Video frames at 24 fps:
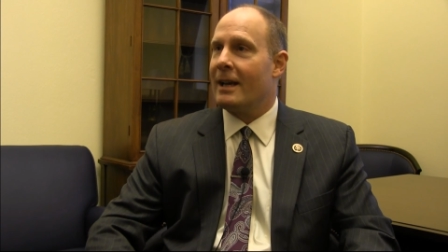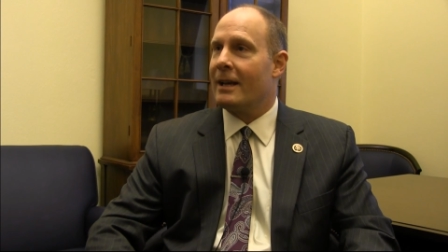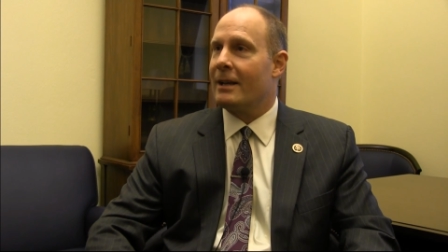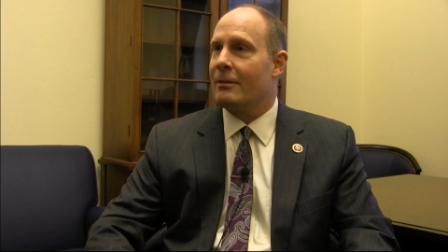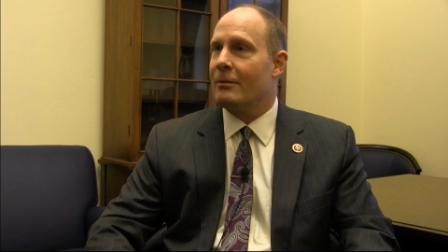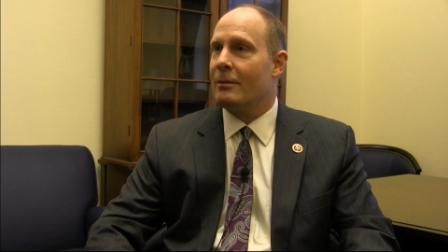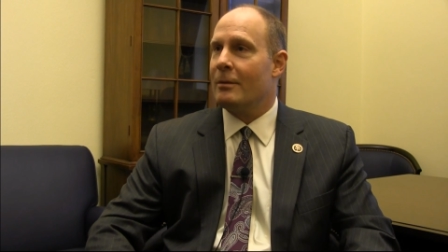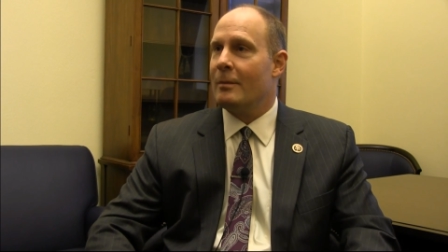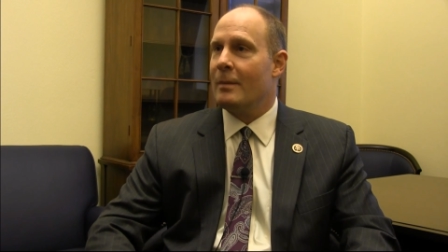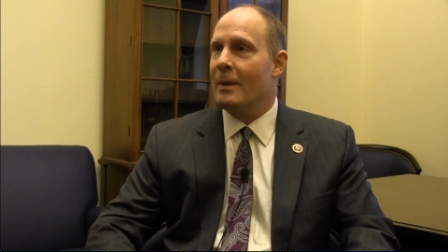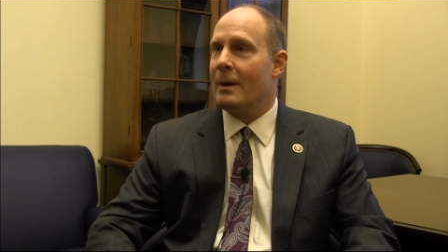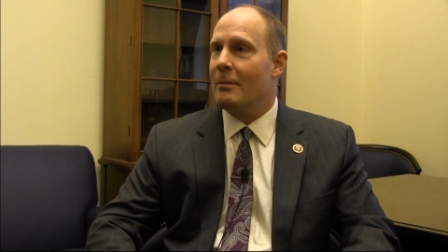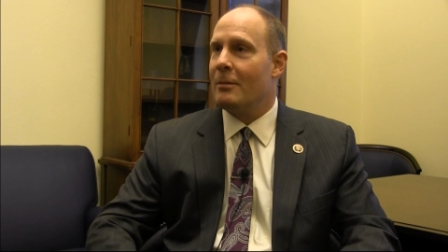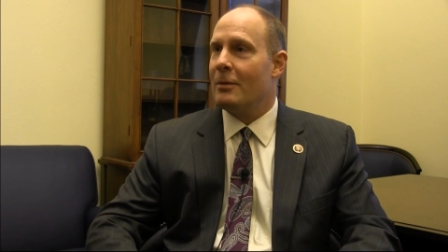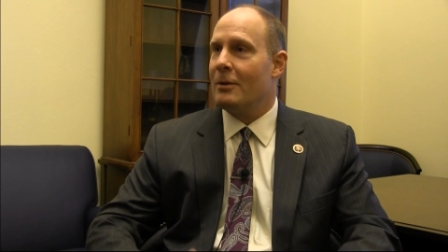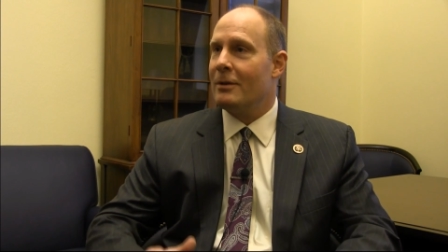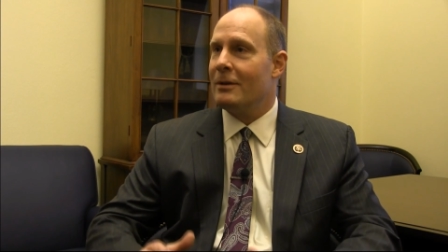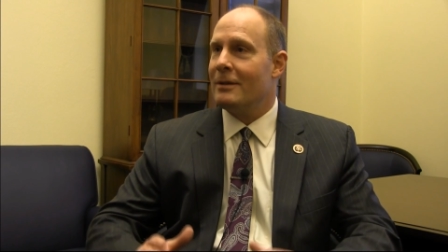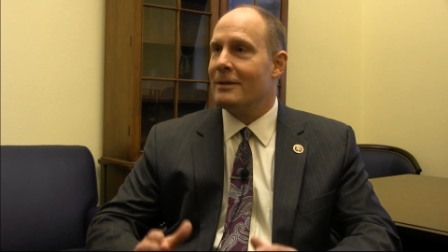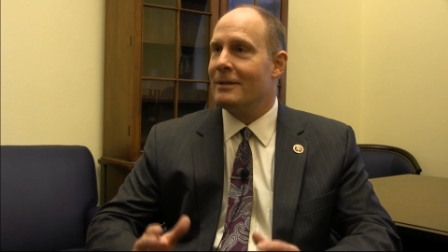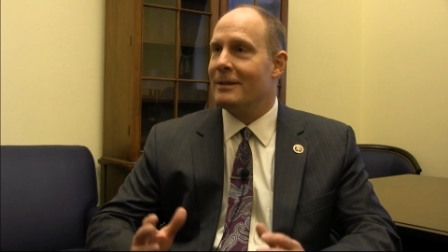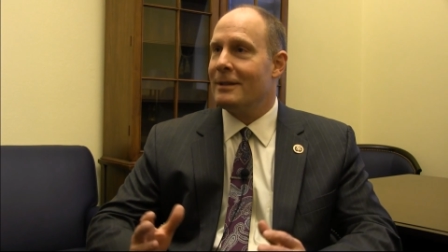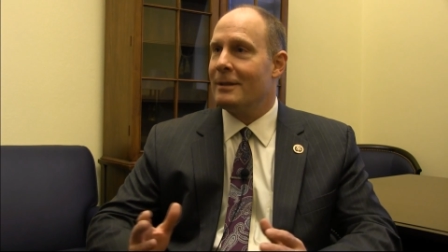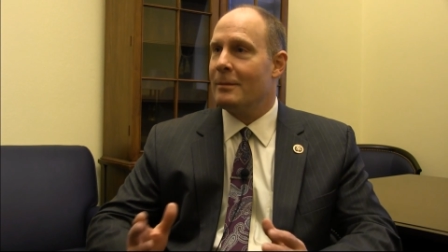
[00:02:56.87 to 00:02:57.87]
I can
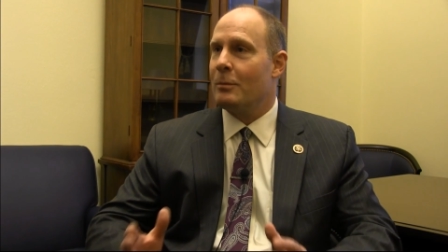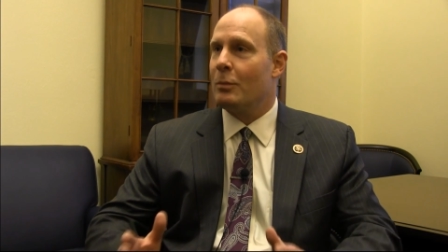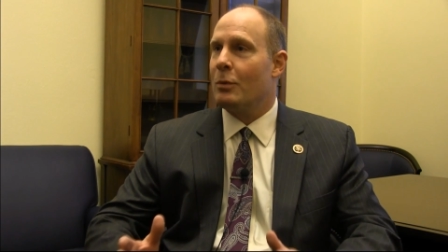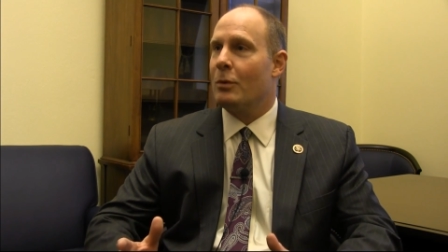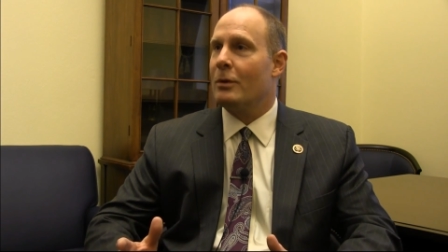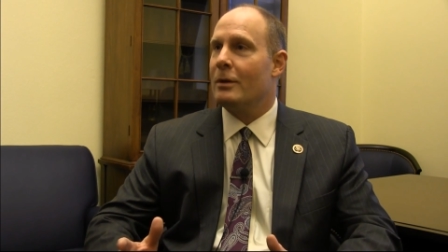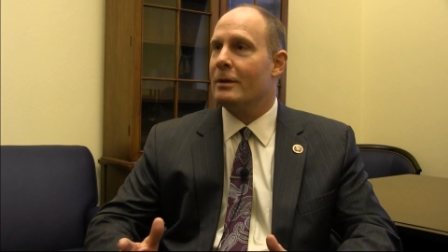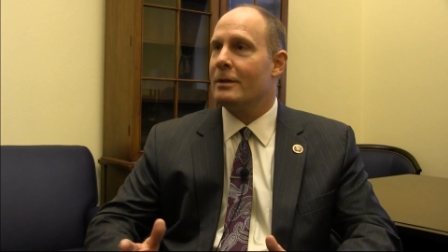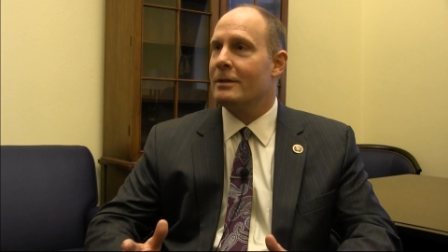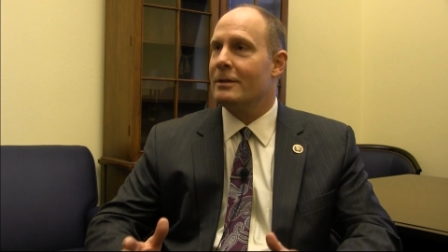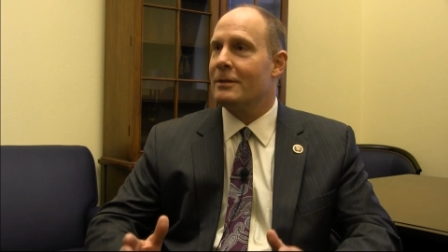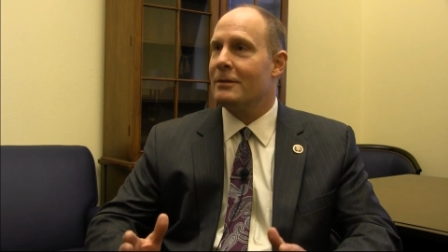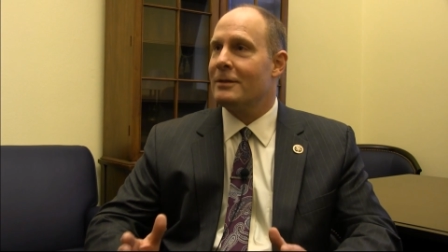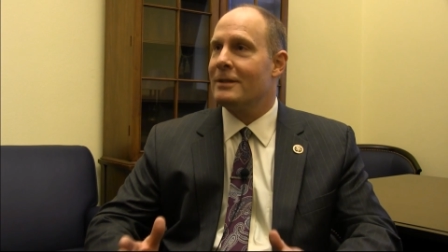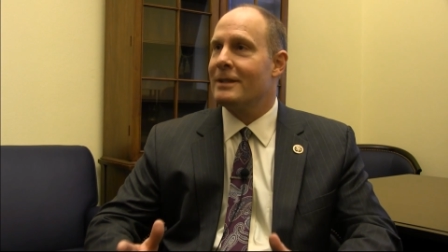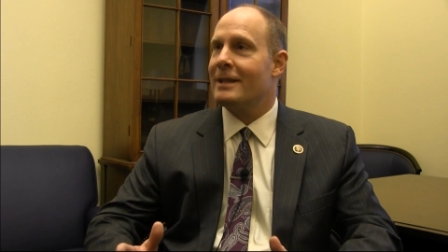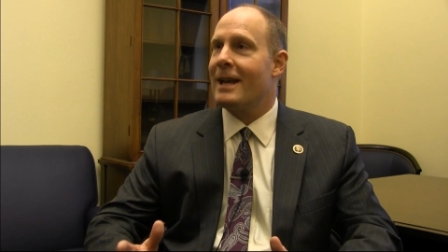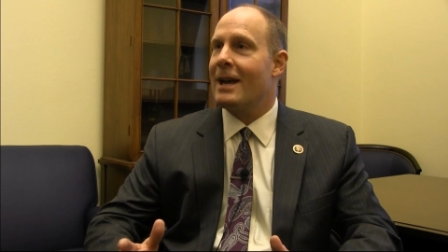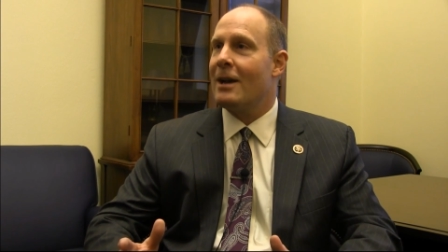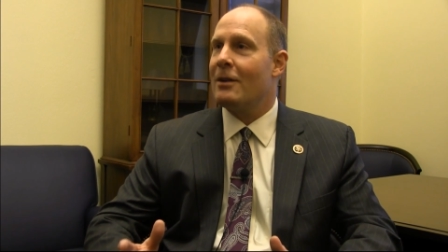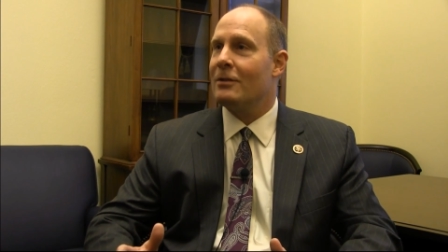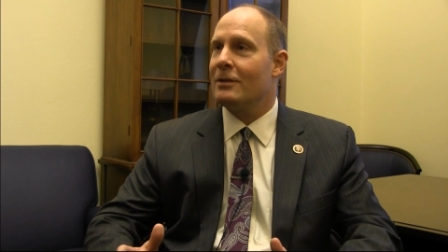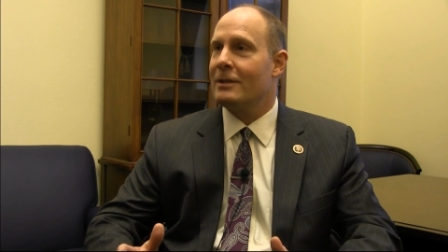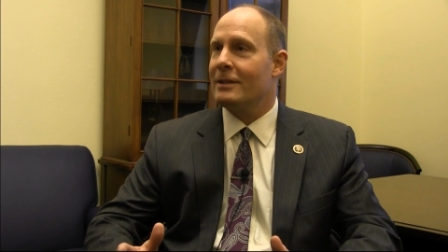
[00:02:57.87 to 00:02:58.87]
remember is the importance of
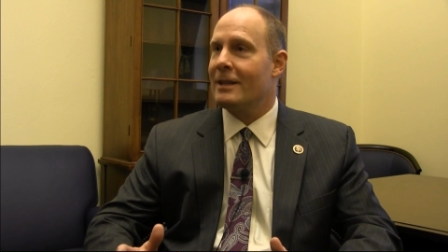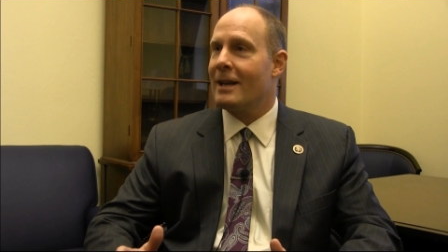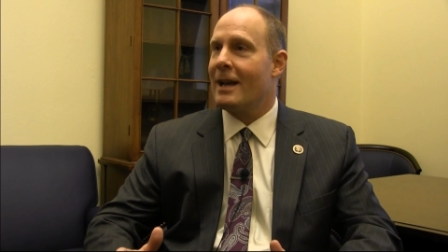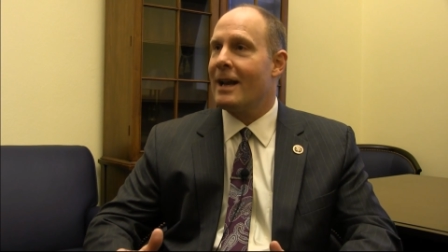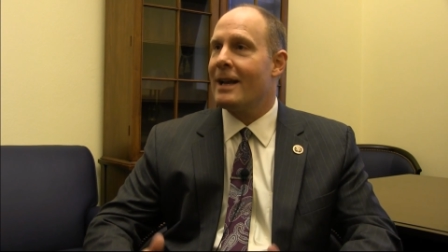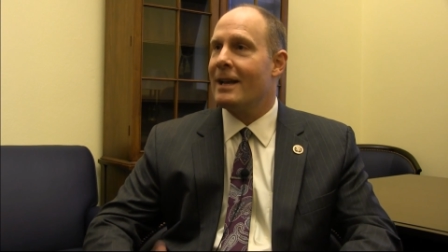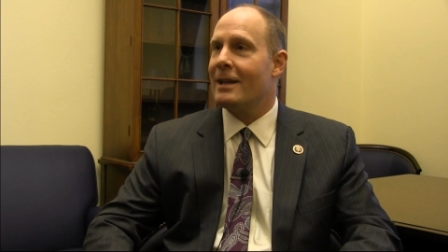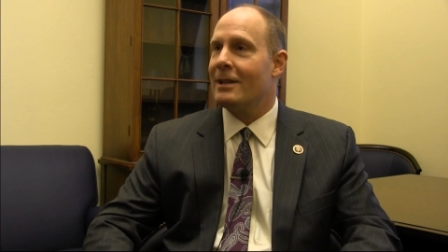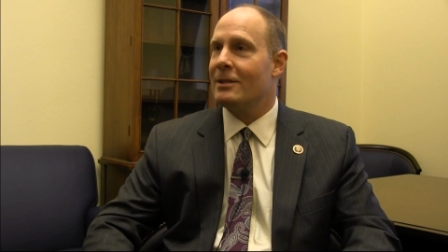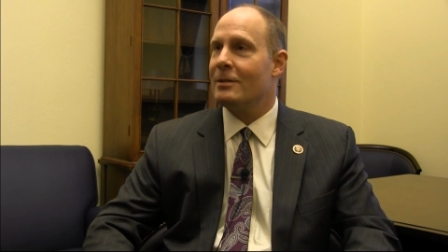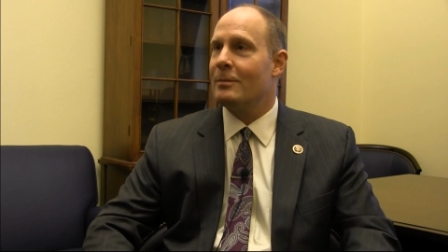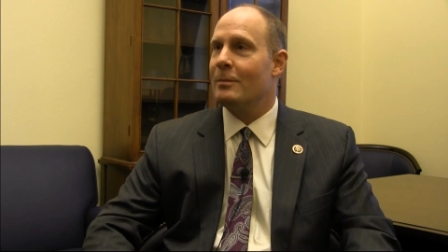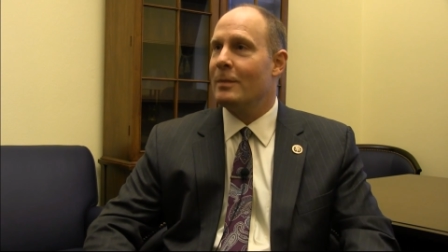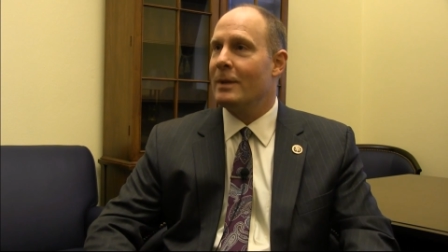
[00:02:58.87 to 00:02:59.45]
sound science